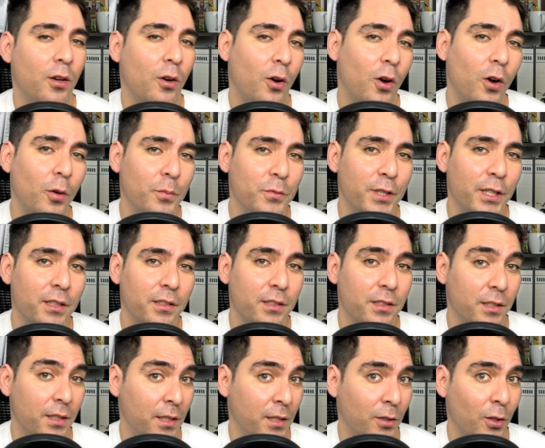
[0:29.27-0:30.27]

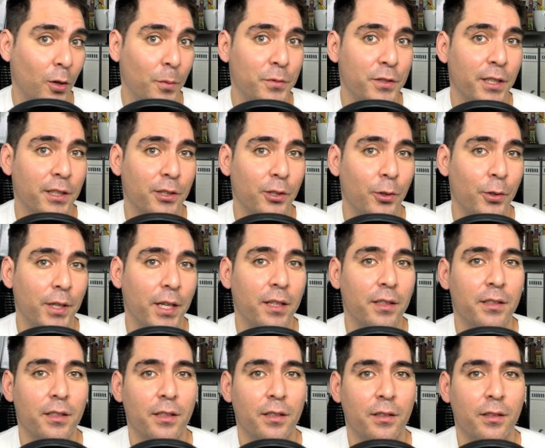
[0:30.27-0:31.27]
Objects in
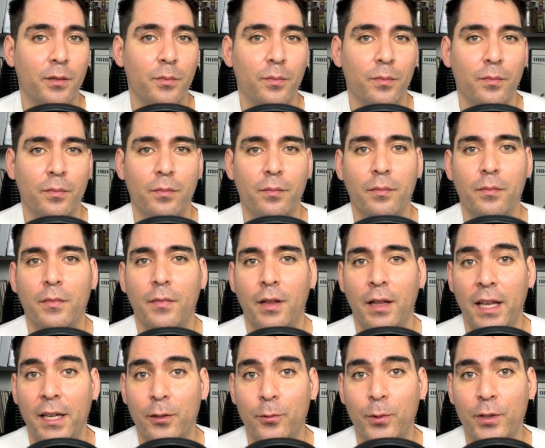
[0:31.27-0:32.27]
object-oriented
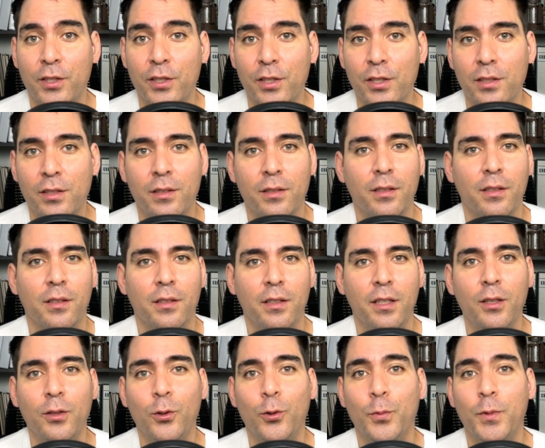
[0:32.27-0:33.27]
languages
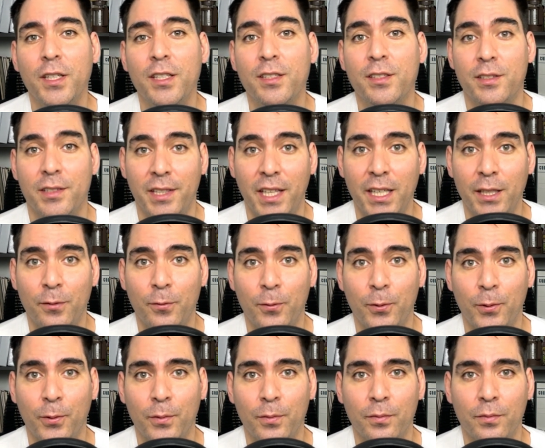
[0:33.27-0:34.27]
tend to be
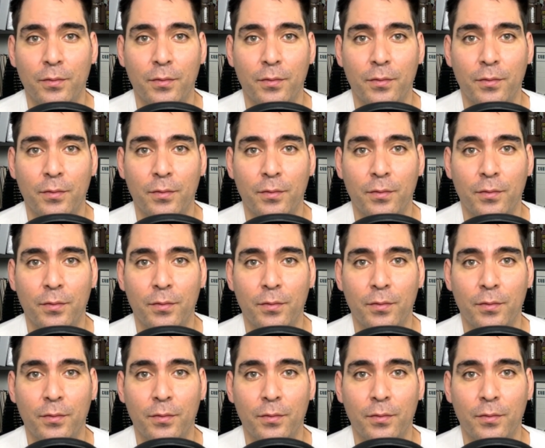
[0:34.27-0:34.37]
stateful.